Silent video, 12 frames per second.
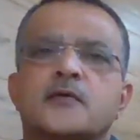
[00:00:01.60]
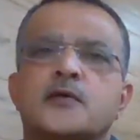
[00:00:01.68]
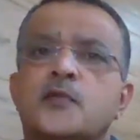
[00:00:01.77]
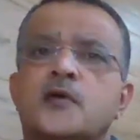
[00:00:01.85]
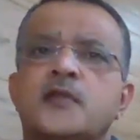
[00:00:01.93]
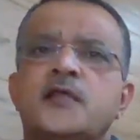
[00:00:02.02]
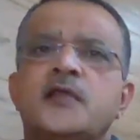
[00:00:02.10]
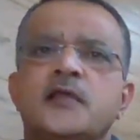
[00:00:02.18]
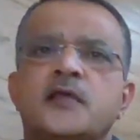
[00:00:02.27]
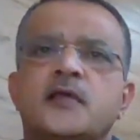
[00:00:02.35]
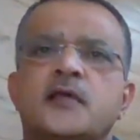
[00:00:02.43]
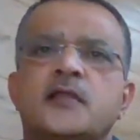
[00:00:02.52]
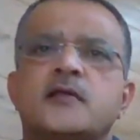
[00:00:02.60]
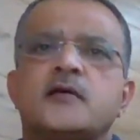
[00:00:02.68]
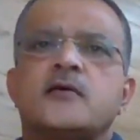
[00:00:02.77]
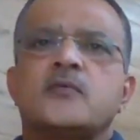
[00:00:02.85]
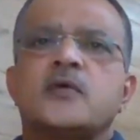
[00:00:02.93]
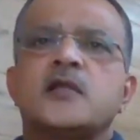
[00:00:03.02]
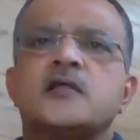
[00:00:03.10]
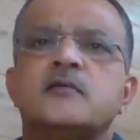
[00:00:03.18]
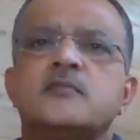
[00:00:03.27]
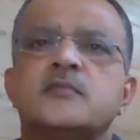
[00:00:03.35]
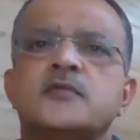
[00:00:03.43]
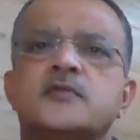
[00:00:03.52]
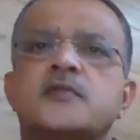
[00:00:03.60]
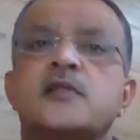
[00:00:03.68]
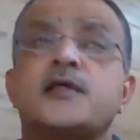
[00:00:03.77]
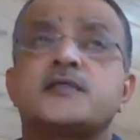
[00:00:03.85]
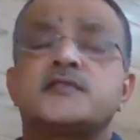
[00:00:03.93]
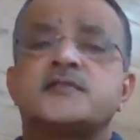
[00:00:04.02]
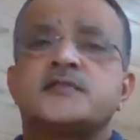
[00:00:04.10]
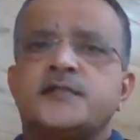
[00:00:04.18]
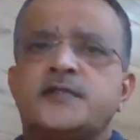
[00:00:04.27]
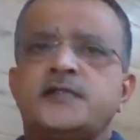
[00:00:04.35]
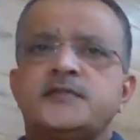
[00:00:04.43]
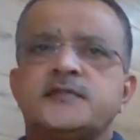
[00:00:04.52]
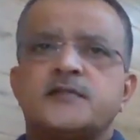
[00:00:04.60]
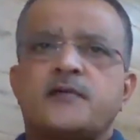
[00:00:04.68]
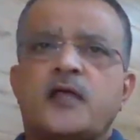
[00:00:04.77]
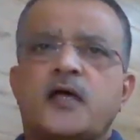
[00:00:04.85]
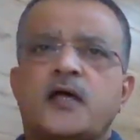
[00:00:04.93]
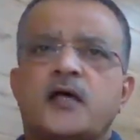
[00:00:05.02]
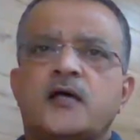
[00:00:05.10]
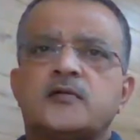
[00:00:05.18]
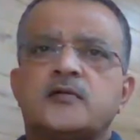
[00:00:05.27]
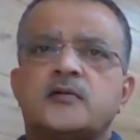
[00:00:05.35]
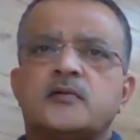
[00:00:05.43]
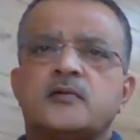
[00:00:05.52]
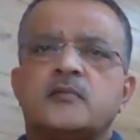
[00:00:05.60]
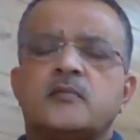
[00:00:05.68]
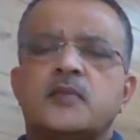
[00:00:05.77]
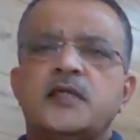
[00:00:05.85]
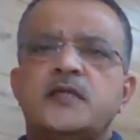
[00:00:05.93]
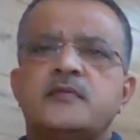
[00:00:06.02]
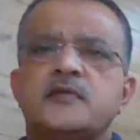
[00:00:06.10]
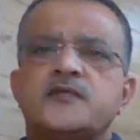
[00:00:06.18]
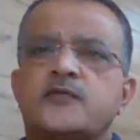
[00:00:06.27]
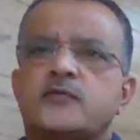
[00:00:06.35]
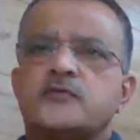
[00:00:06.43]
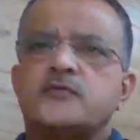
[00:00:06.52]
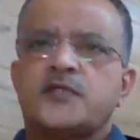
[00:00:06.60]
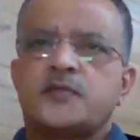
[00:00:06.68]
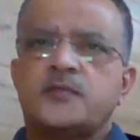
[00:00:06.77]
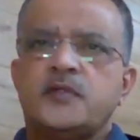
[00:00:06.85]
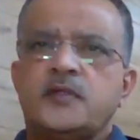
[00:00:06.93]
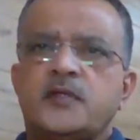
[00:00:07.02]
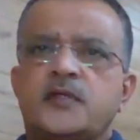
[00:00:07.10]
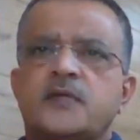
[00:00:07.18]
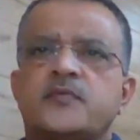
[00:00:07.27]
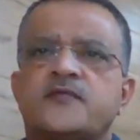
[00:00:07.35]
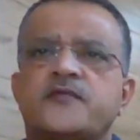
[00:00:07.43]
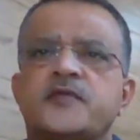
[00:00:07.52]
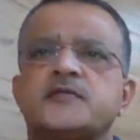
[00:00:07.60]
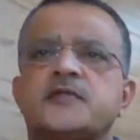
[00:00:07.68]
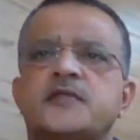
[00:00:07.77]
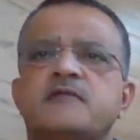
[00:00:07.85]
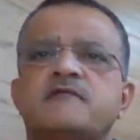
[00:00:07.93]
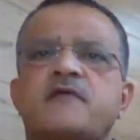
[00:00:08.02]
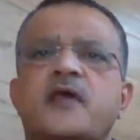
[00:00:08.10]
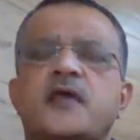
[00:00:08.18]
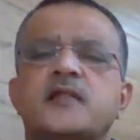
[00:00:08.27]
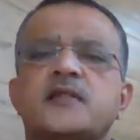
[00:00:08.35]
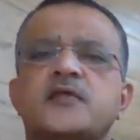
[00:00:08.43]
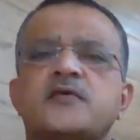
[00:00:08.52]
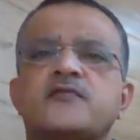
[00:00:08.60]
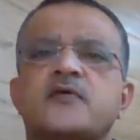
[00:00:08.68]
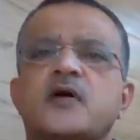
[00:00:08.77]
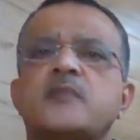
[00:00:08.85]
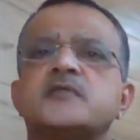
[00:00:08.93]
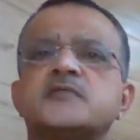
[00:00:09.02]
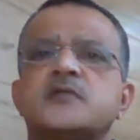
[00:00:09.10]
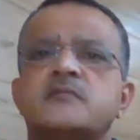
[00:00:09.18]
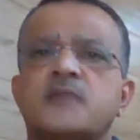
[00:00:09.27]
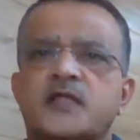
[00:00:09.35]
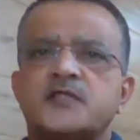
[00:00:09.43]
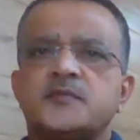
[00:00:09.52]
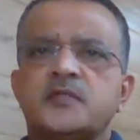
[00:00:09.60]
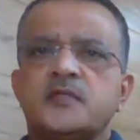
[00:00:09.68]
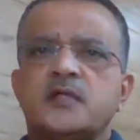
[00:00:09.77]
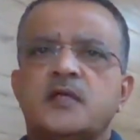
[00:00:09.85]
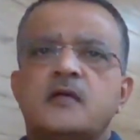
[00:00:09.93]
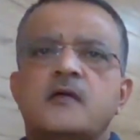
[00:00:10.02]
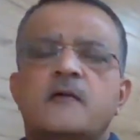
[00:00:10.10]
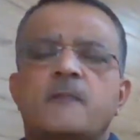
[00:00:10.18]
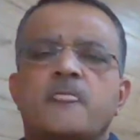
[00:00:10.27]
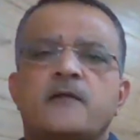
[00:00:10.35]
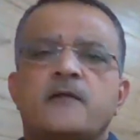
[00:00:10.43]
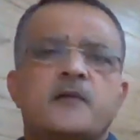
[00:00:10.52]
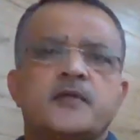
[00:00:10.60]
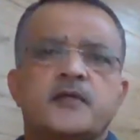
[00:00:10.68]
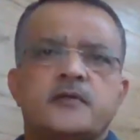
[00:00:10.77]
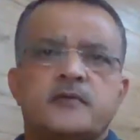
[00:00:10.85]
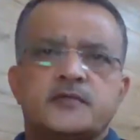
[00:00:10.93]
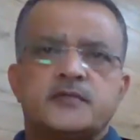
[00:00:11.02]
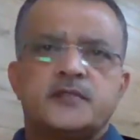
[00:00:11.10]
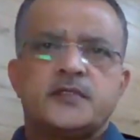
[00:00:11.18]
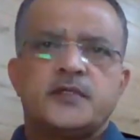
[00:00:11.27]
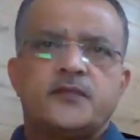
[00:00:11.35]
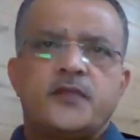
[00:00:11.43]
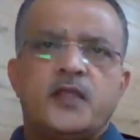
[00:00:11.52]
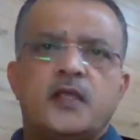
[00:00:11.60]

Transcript: Good morning and welcome to the lecture series. My name is Vinod Sharma and Professor and Faculty of Commerce and Management, Brahma University.